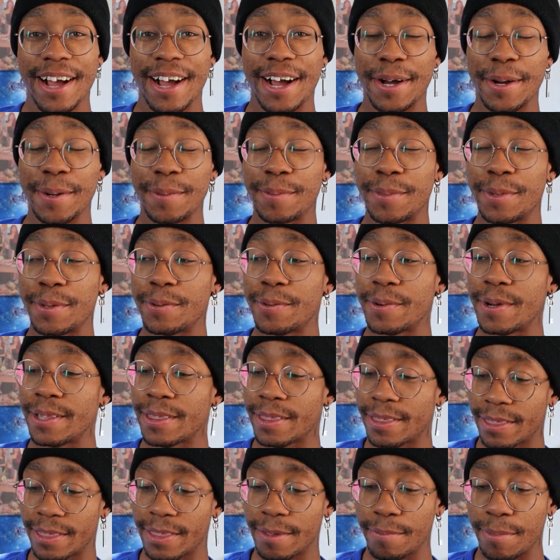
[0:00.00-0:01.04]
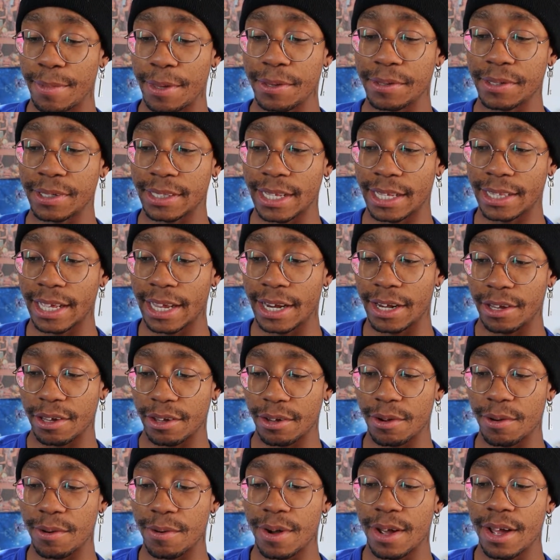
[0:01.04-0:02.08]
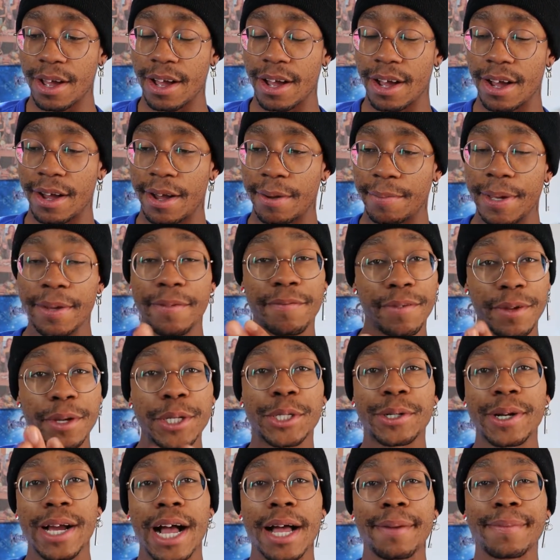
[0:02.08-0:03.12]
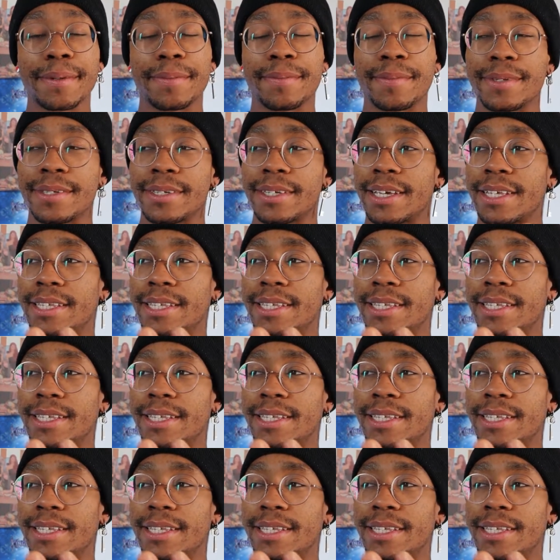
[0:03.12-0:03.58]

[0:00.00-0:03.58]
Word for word: um, with the music that they do um, and future albums.